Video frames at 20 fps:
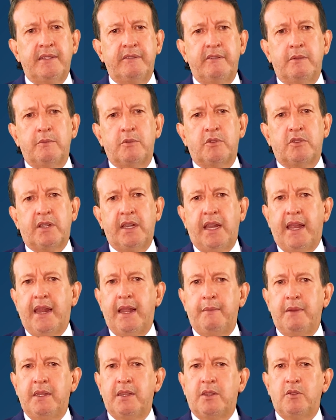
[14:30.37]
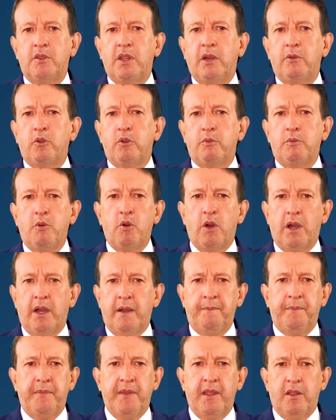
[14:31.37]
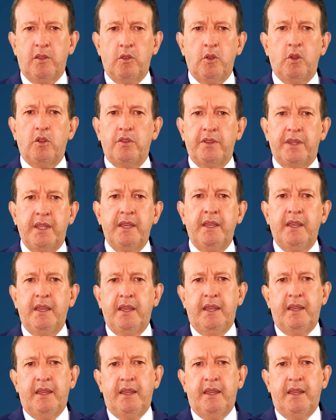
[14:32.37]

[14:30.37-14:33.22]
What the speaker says: a bubble where it is indicating that the patient